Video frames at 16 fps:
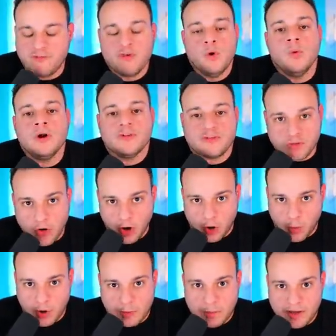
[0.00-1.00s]
if you want to
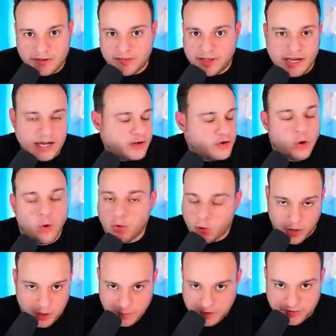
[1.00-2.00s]
start quick mixing and you
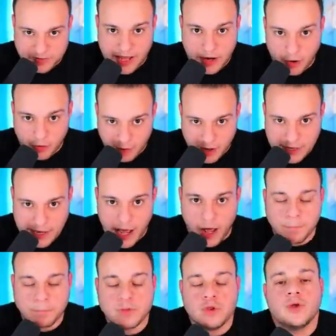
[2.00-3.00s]
don't quick mix at all right
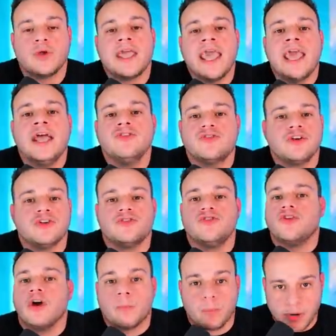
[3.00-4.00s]
now, you can't
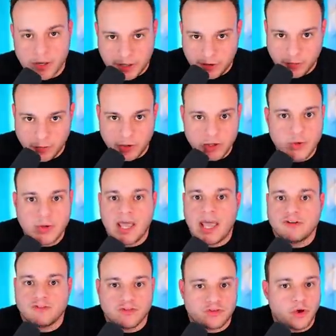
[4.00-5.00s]
just jump right into it. You
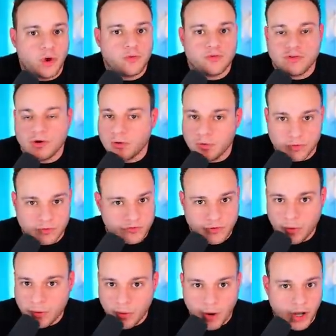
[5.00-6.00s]
can't just go zero,
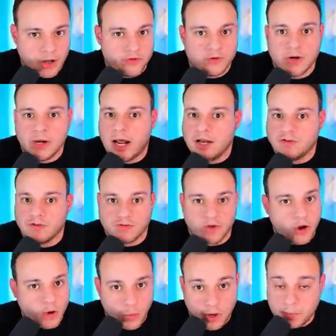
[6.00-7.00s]
zero to 100 and
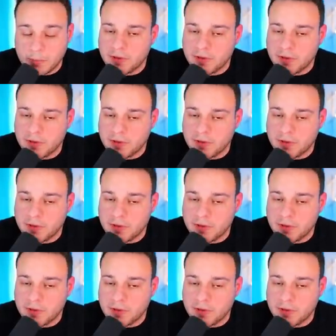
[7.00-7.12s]
just start